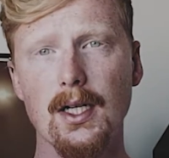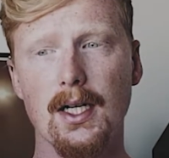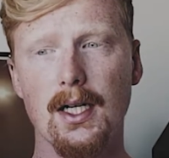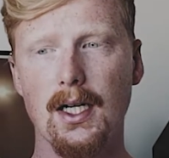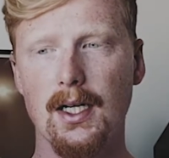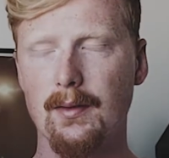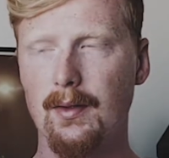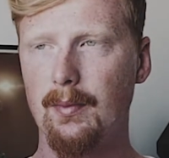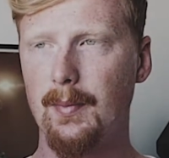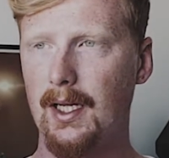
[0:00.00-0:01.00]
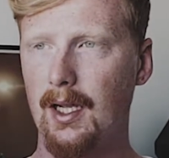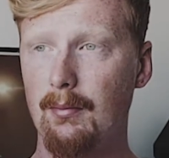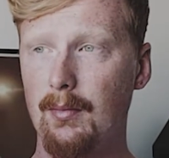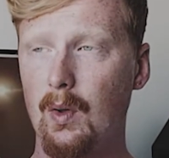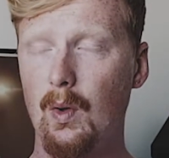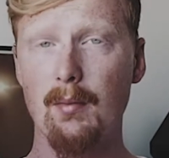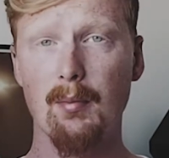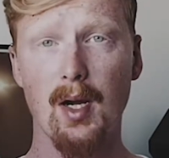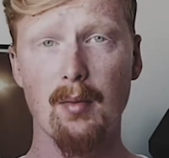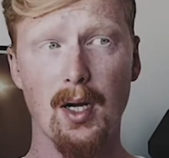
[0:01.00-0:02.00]
I become quite
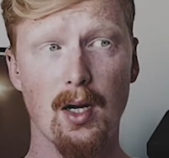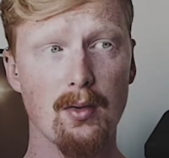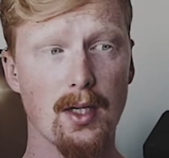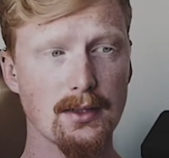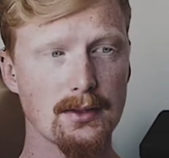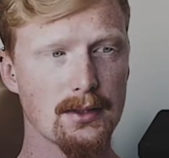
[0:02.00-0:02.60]
bipolar.